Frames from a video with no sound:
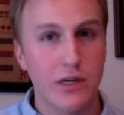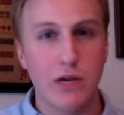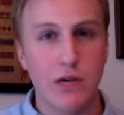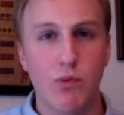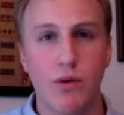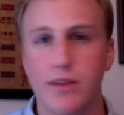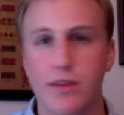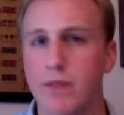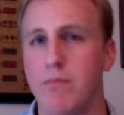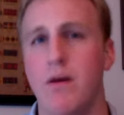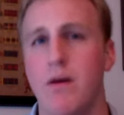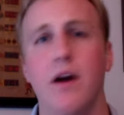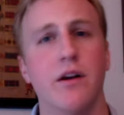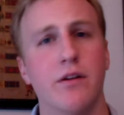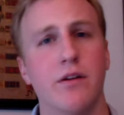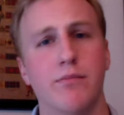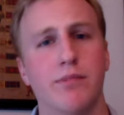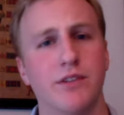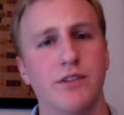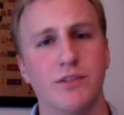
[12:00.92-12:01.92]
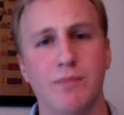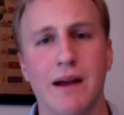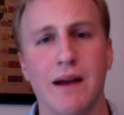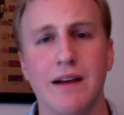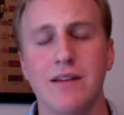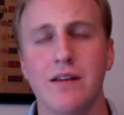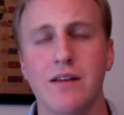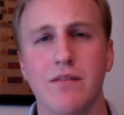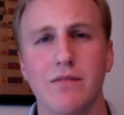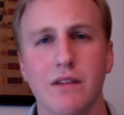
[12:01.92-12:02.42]
with a modern
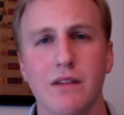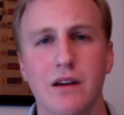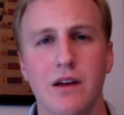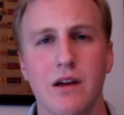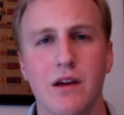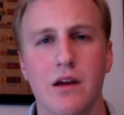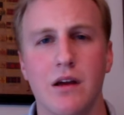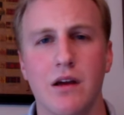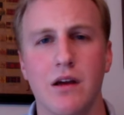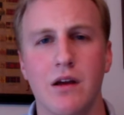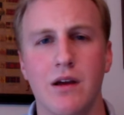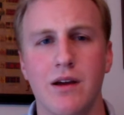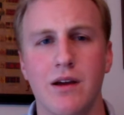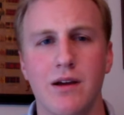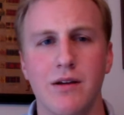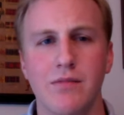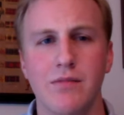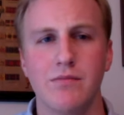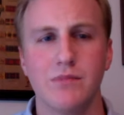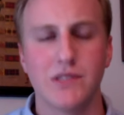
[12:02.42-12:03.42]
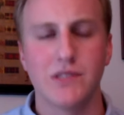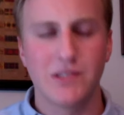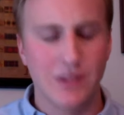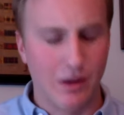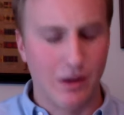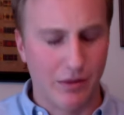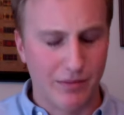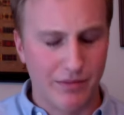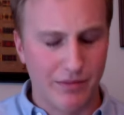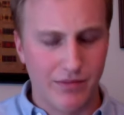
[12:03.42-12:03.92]
perspective.
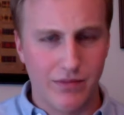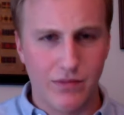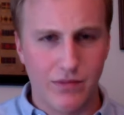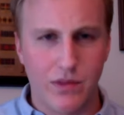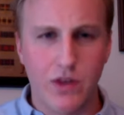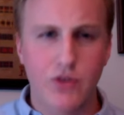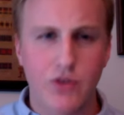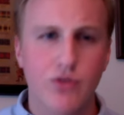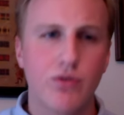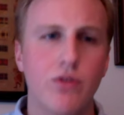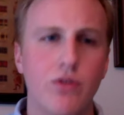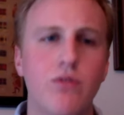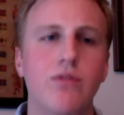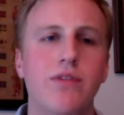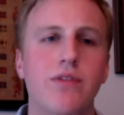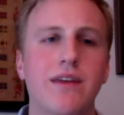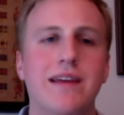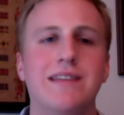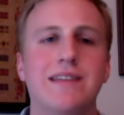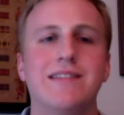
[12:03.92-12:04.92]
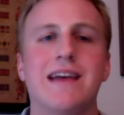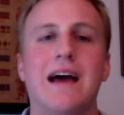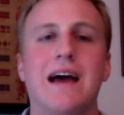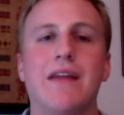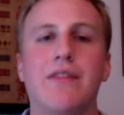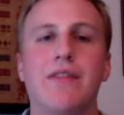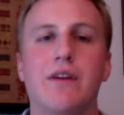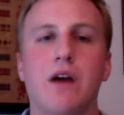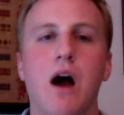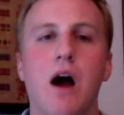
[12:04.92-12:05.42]
Still, the truth is
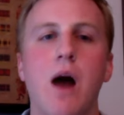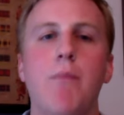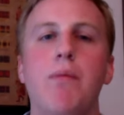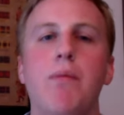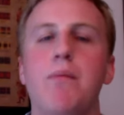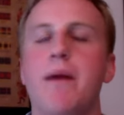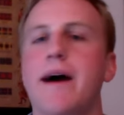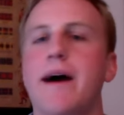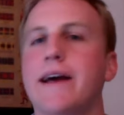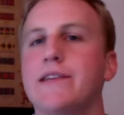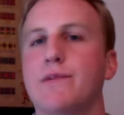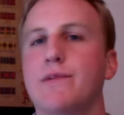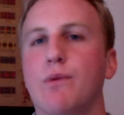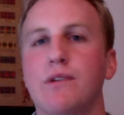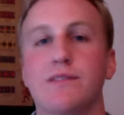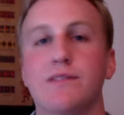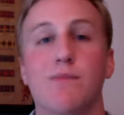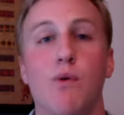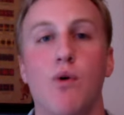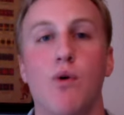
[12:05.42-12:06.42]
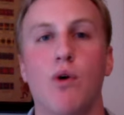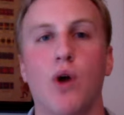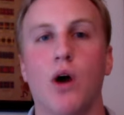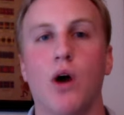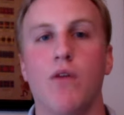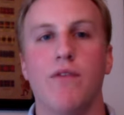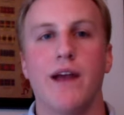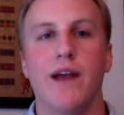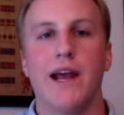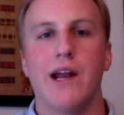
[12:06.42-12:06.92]
that the compromise was more
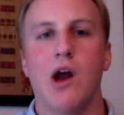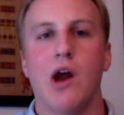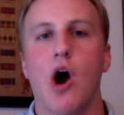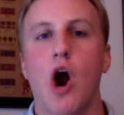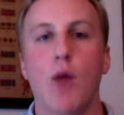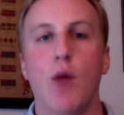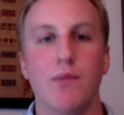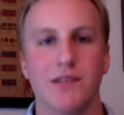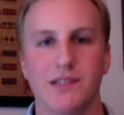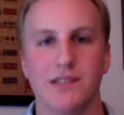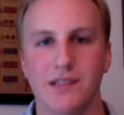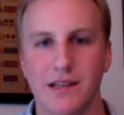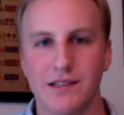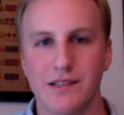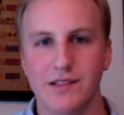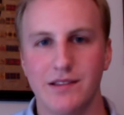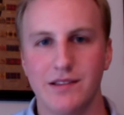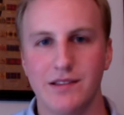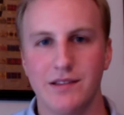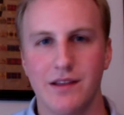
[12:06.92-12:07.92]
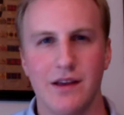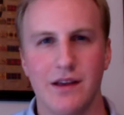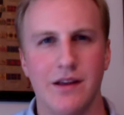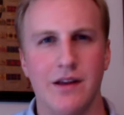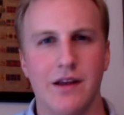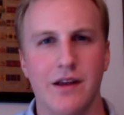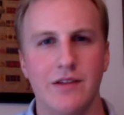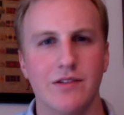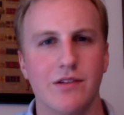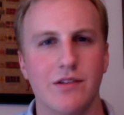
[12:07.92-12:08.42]
of an armistice than
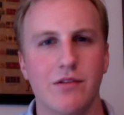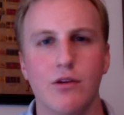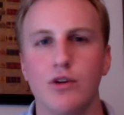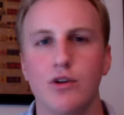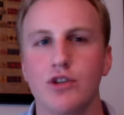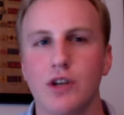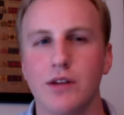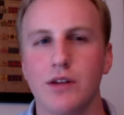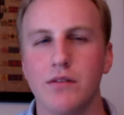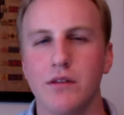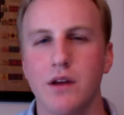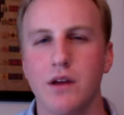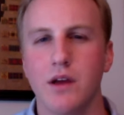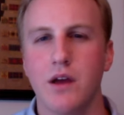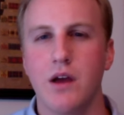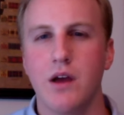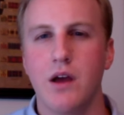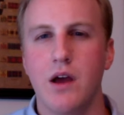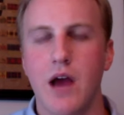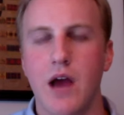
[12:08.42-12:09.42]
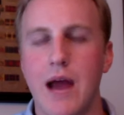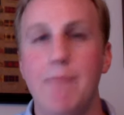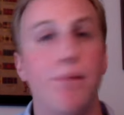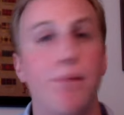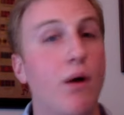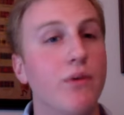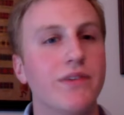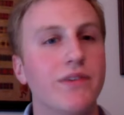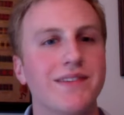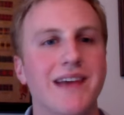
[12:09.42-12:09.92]
a solution, and
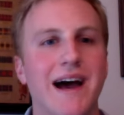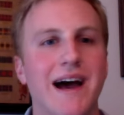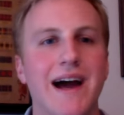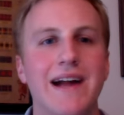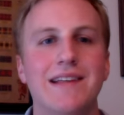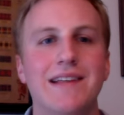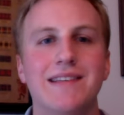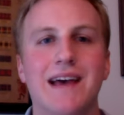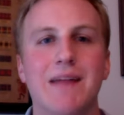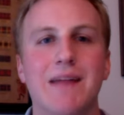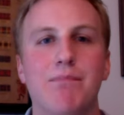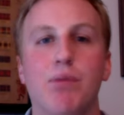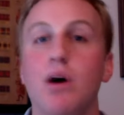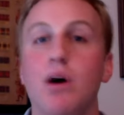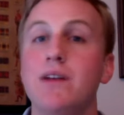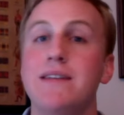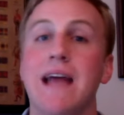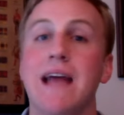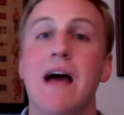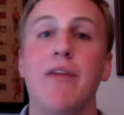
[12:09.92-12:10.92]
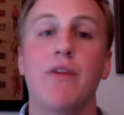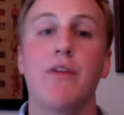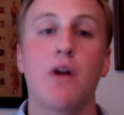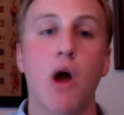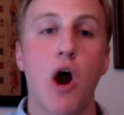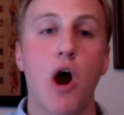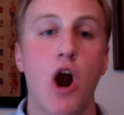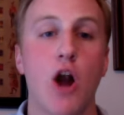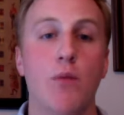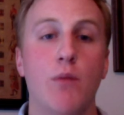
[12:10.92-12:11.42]
both sides had put down their
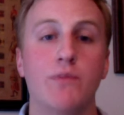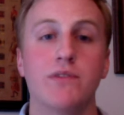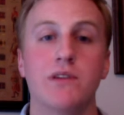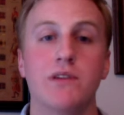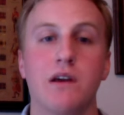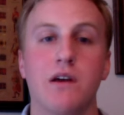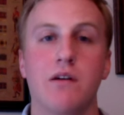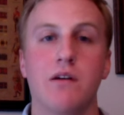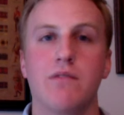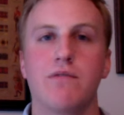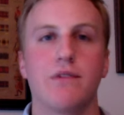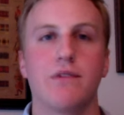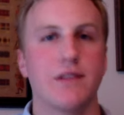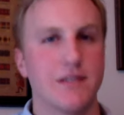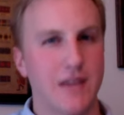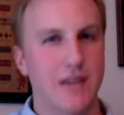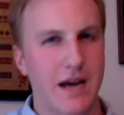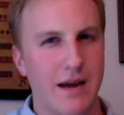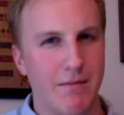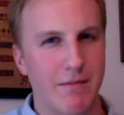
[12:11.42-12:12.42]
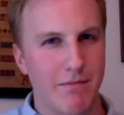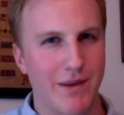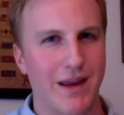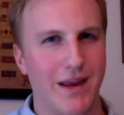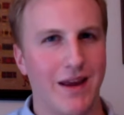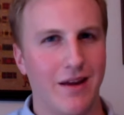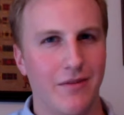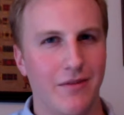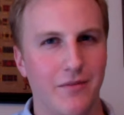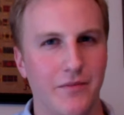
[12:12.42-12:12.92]
arms for the time
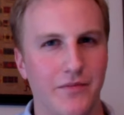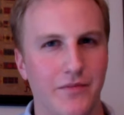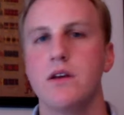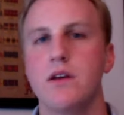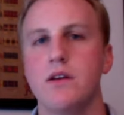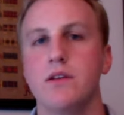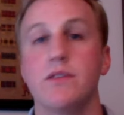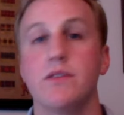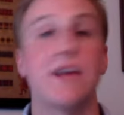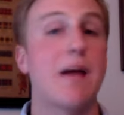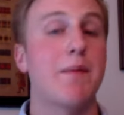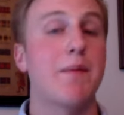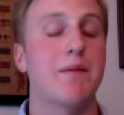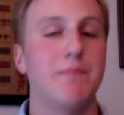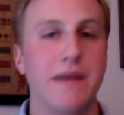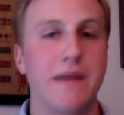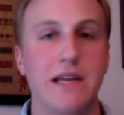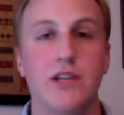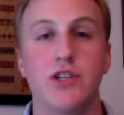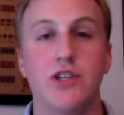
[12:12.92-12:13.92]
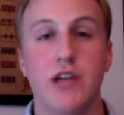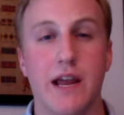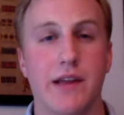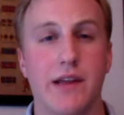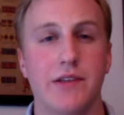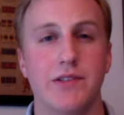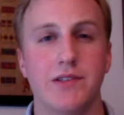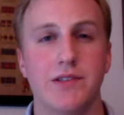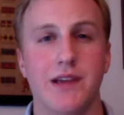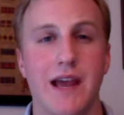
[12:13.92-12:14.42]
being. Salmon P.
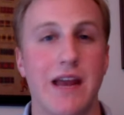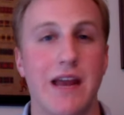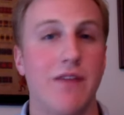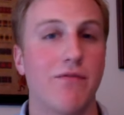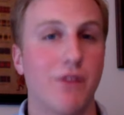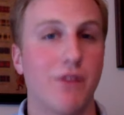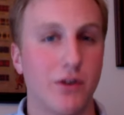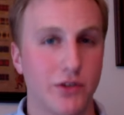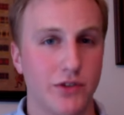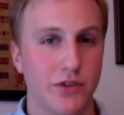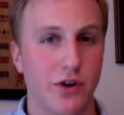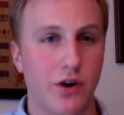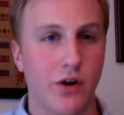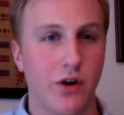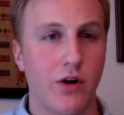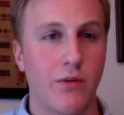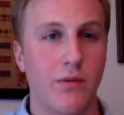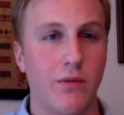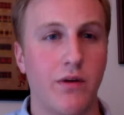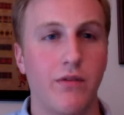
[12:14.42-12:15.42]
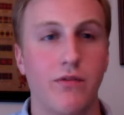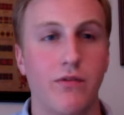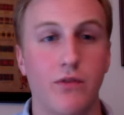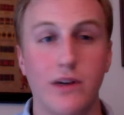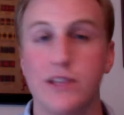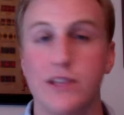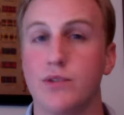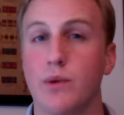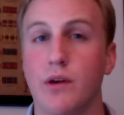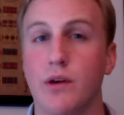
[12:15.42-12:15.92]
Chase, a first-term
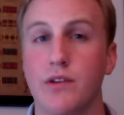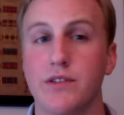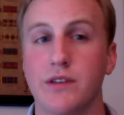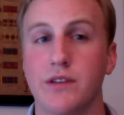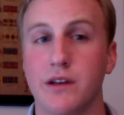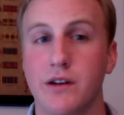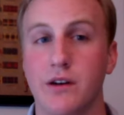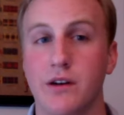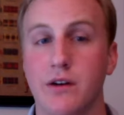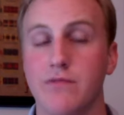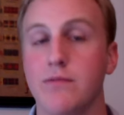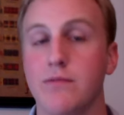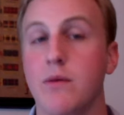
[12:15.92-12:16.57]
Free Soil senator from